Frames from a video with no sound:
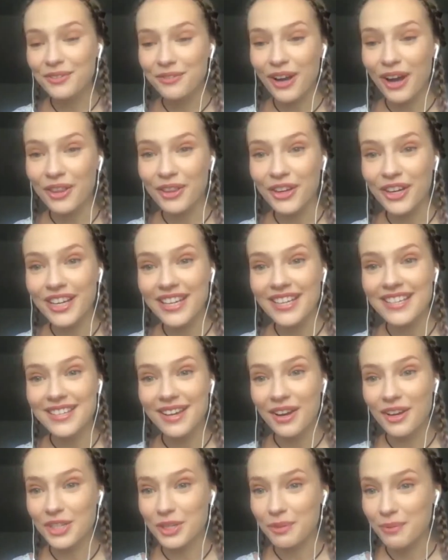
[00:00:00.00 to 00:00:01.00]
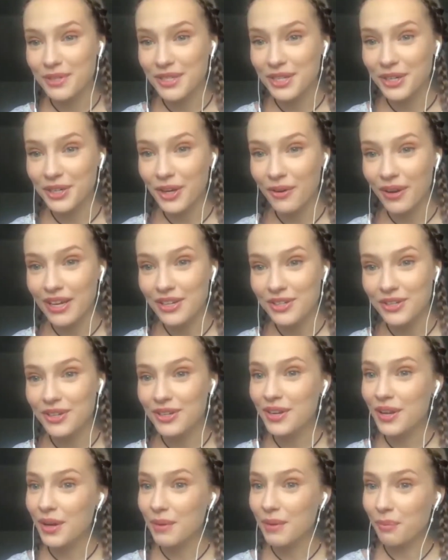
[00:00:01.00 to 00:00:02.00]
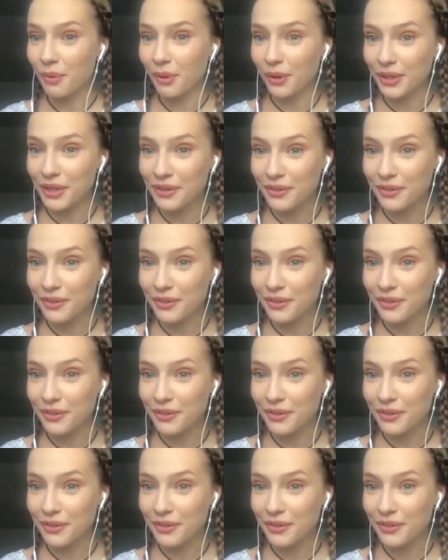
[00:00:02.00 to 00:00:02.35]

father is 100% Croatian, born and